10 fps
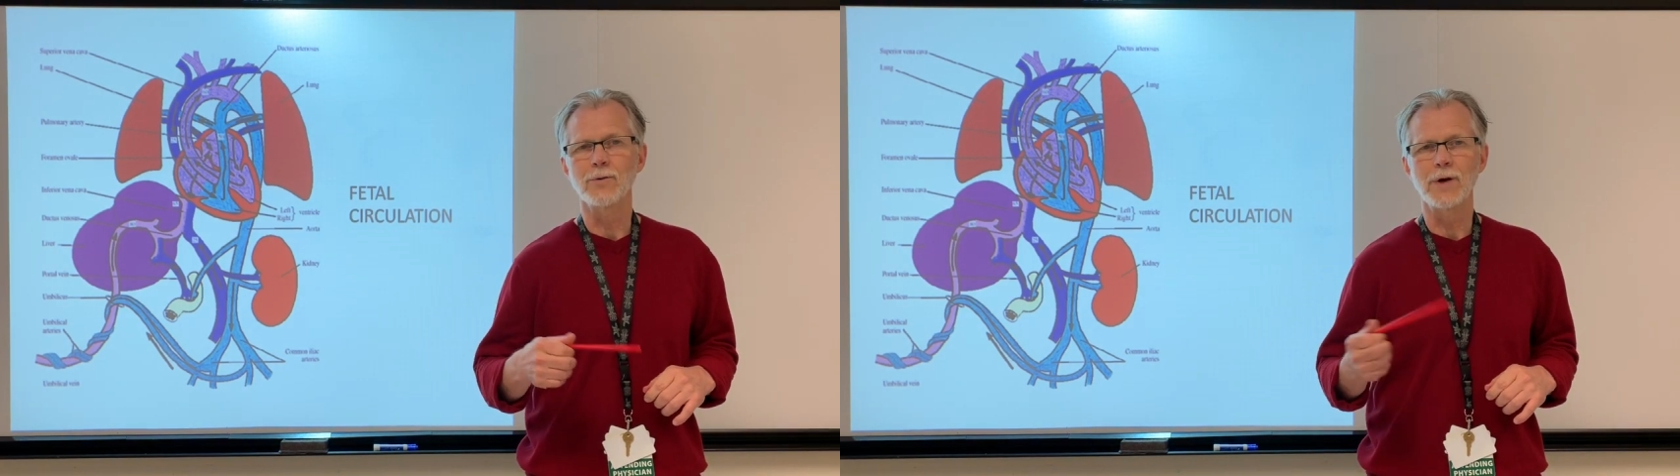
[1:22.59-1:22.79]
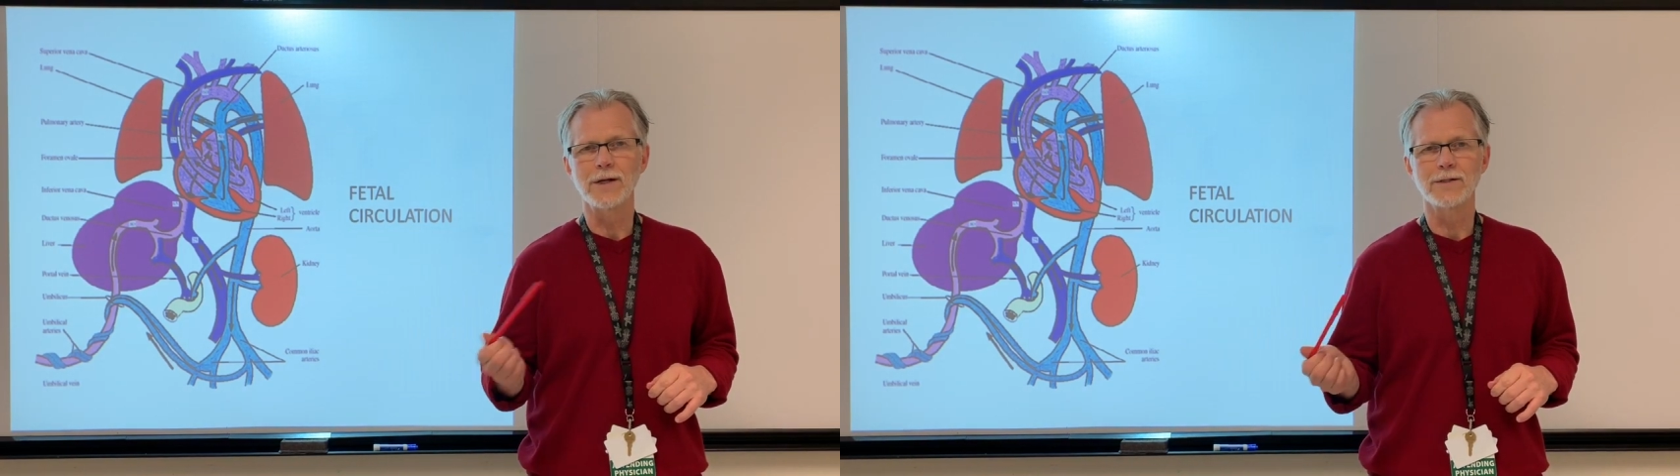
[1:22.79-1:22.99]

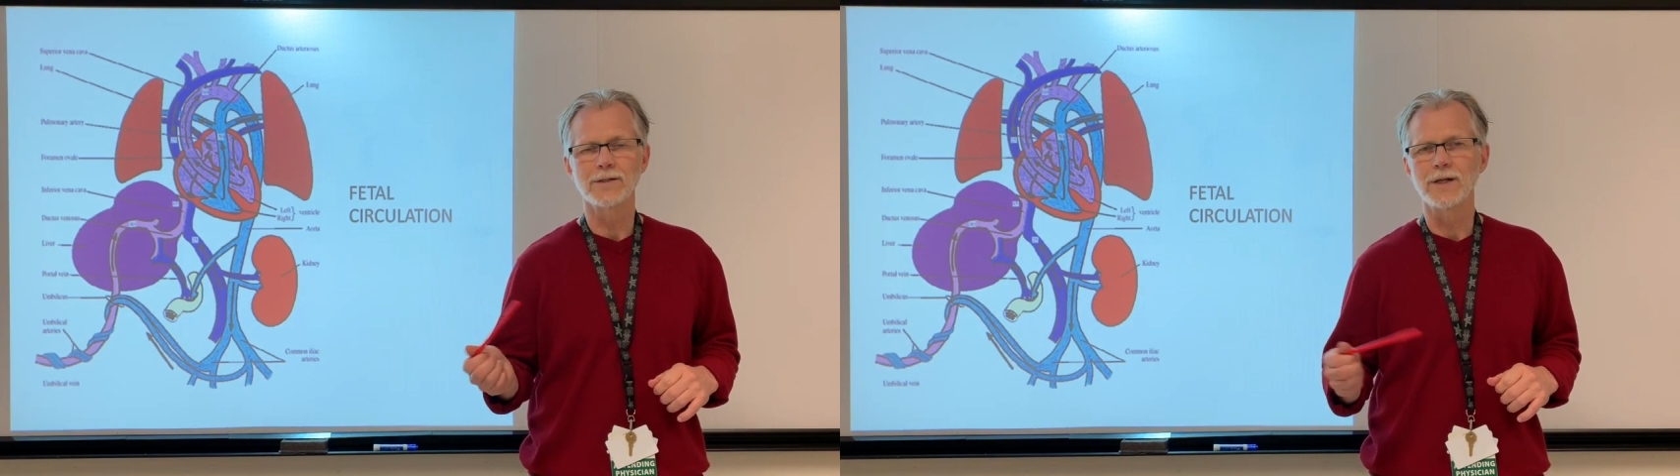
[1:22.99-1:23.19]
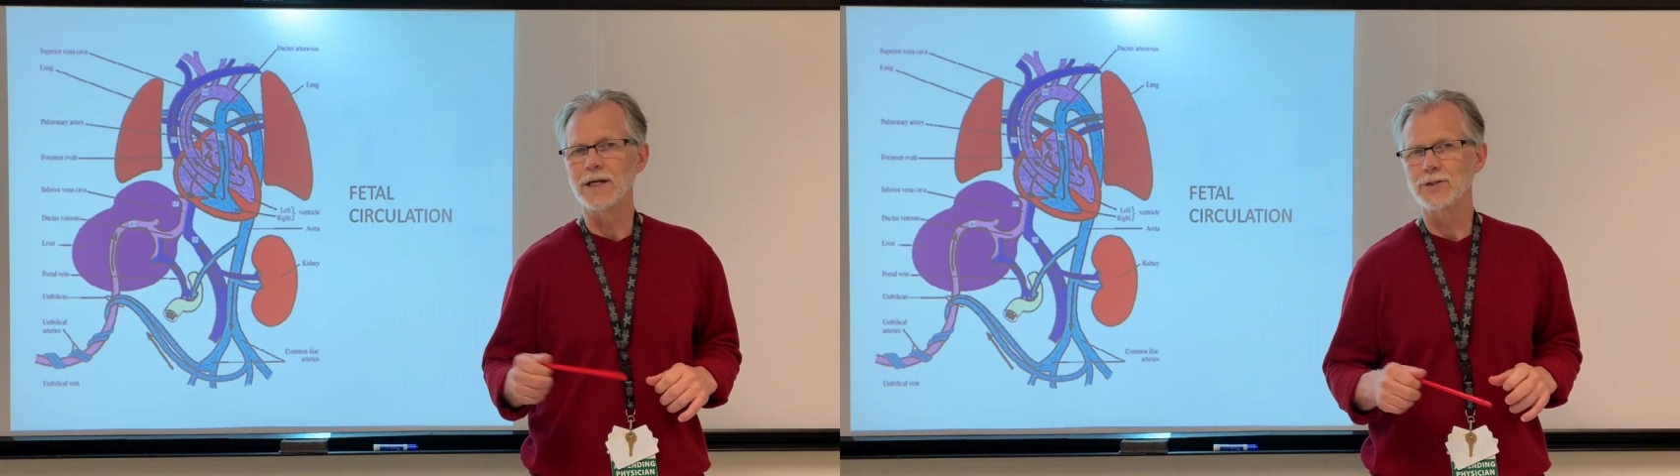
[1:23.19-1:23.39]
right
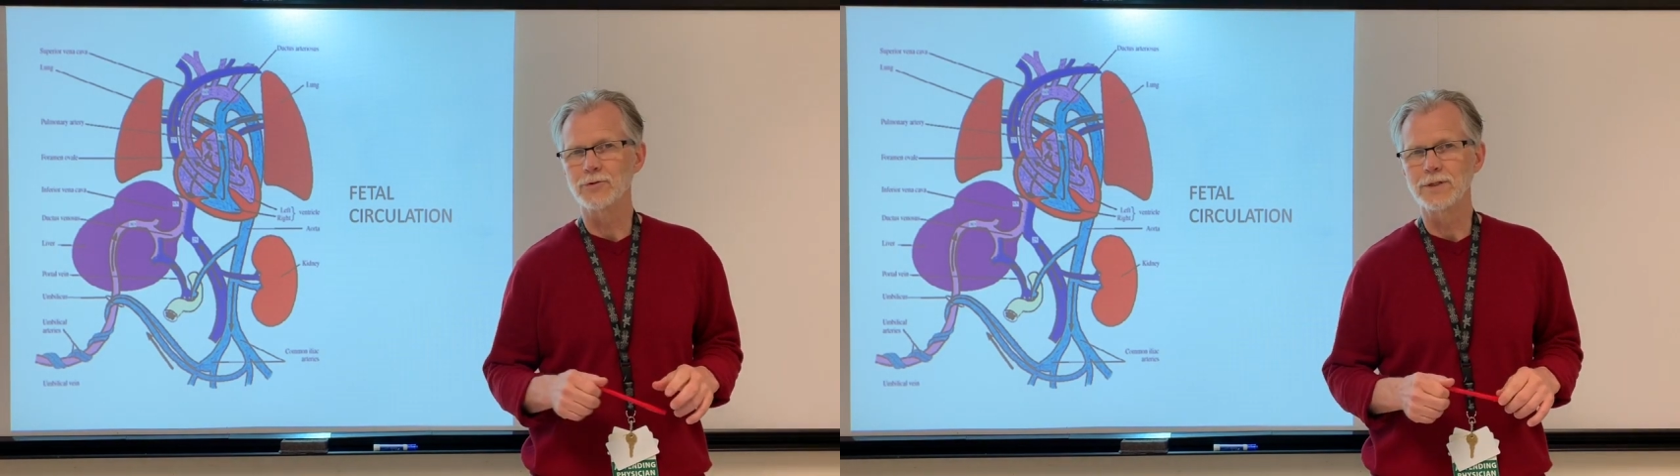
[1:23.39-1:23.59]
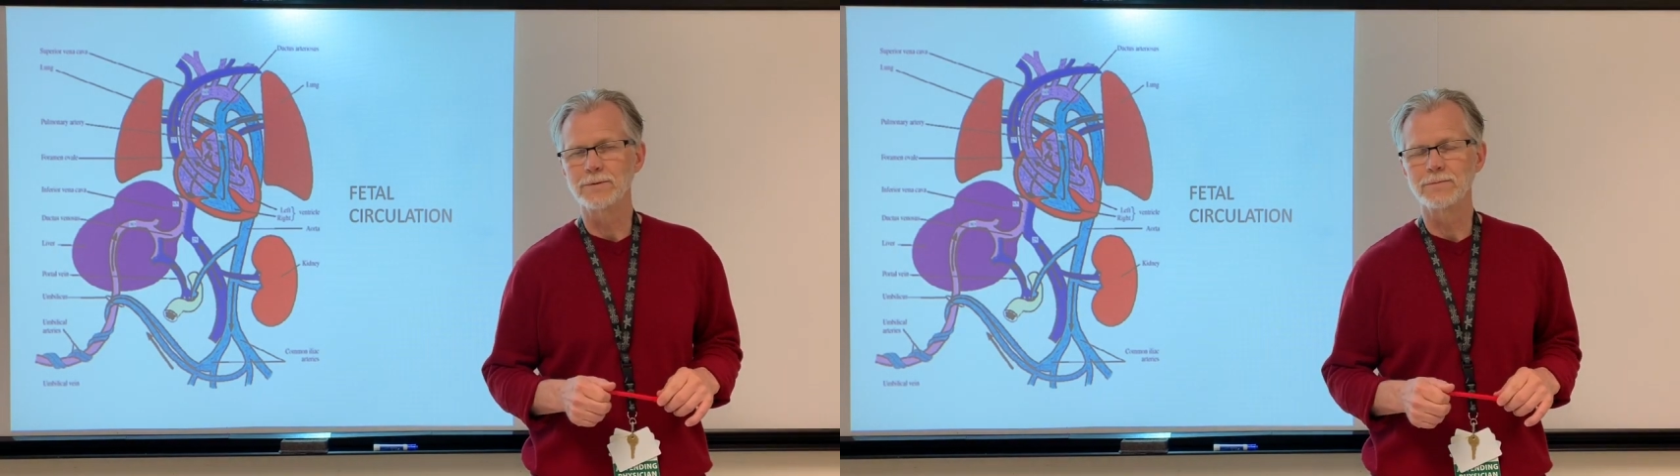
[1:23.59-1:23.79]

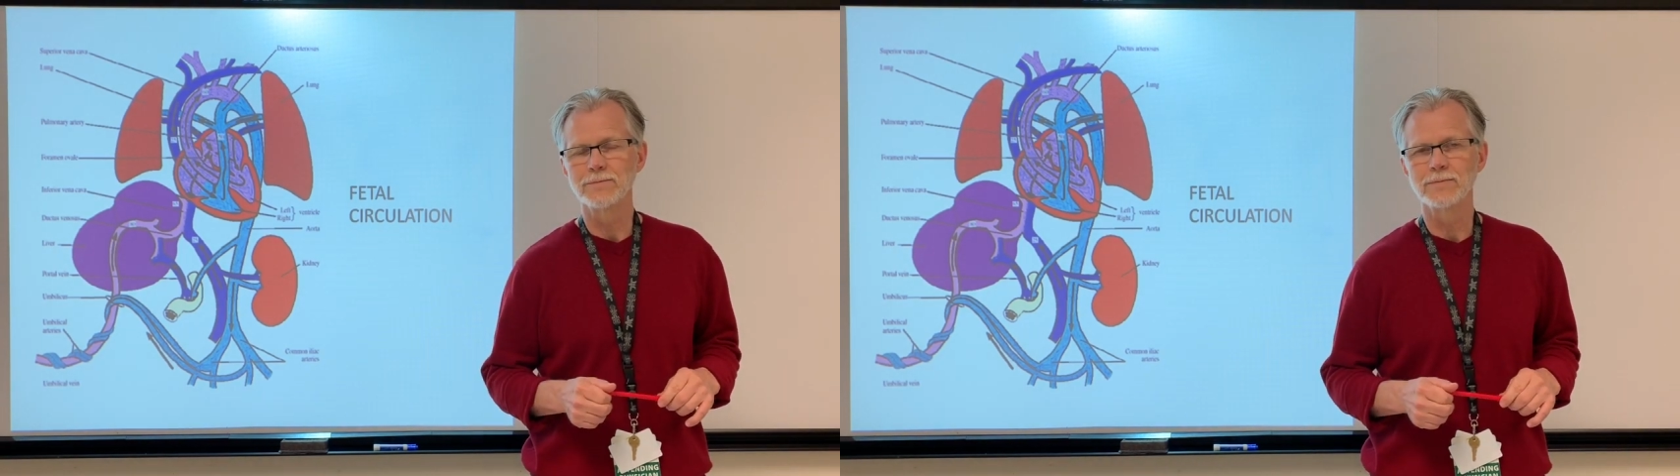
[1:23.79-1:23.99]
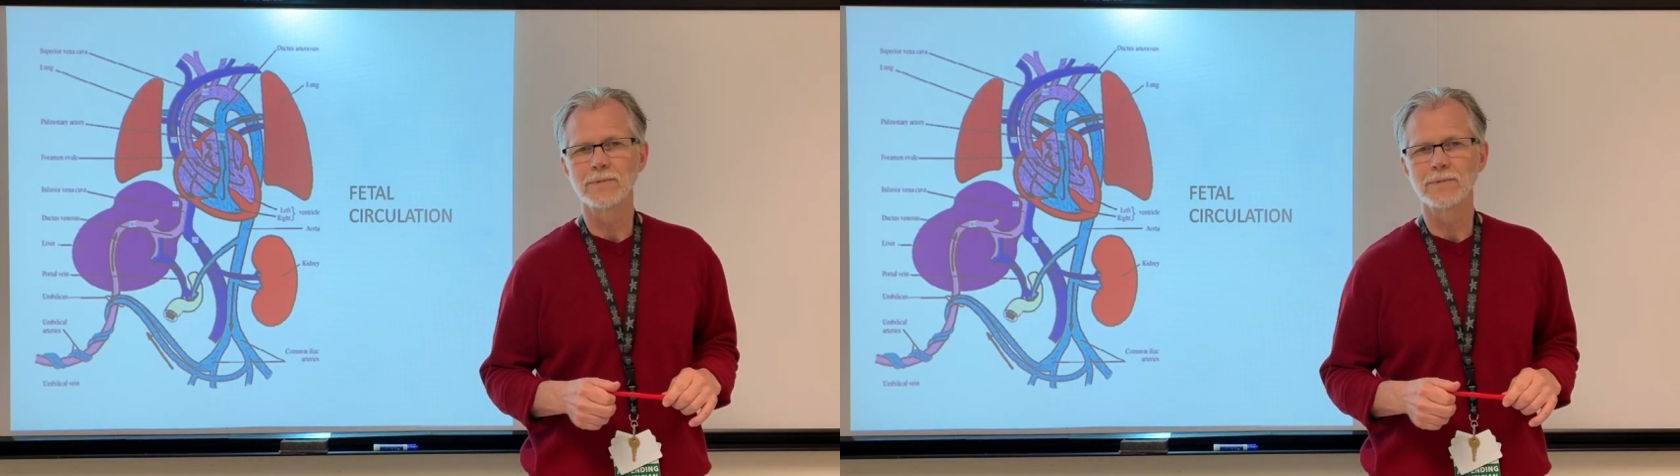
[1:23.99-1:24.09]
atrium,